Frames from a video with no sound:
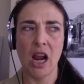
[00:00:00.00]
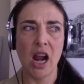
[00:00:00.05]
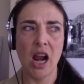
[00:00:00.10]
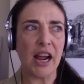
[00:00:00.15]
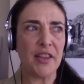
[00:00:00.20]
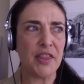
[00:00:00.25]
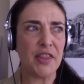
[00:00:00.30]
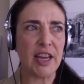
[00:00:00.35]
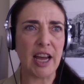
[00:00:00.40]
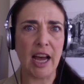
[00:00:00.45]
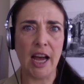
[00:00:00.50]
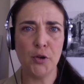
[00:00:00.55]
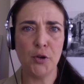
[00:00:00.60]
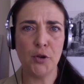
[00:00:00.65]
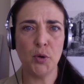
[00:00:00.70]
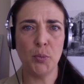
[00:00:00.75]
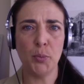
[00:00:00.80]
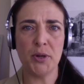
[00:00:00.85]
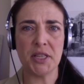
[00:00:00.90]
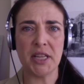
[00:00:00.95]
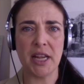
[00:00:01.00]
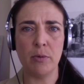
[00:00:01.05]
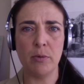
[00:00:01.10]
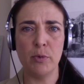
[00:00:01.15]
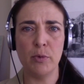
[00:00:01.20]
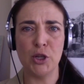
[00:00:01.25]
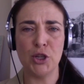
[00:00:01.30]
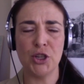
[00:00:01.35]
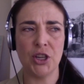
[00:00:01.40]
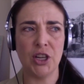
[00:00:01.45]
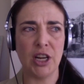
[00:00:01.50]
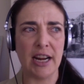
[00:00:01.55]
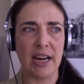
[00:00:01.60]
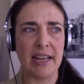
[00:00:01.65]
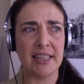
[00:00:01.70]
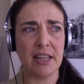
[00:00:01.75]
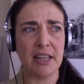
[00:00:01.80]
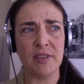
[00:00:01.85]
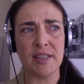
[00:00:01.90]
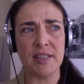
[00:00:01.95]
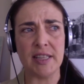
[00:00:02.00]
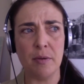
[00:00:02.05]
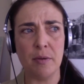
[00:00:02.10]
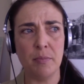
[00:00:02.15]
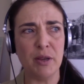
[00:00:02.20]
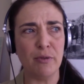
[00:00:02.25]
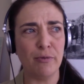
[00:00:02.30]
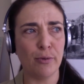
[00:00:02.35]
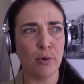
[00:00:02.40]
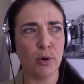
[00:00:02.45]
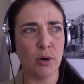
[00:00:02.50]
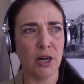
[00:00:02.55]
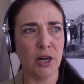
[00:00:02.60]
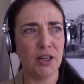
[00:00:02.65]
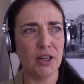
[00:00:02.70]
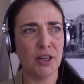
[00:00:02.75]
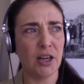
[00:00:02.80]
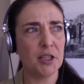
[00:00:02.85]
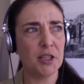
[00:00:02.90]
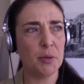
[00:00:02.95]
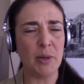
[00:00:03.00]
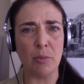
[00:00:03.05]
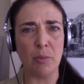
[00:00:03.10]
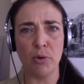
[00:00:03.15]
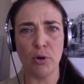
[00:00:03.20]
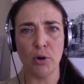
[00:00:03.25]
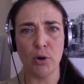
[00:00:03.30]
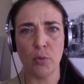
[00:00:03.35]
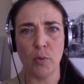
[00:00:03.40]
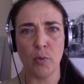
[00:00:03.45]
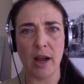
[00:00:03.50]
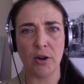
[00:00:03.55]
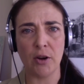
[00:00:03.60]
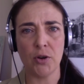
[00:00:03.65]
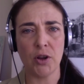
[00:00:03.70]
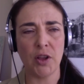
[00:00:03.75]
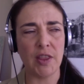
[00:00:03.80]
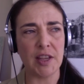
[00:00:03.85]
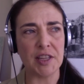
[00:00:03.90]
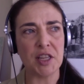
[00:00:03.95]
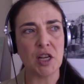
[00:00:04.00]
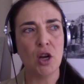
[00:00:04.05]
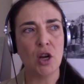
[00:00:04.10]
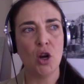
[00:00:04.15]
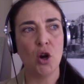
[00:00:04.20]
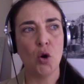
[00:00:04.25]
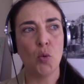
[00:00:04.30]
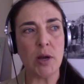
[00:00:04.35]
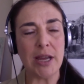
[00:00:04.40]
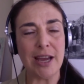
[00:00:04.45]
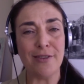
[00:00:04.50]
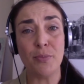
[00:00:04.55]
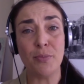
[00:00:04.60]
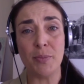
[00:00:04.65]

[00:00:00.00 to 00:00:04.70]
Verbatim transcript: I think 100% we should. And as I've said before, not to be a broken record on this, we have a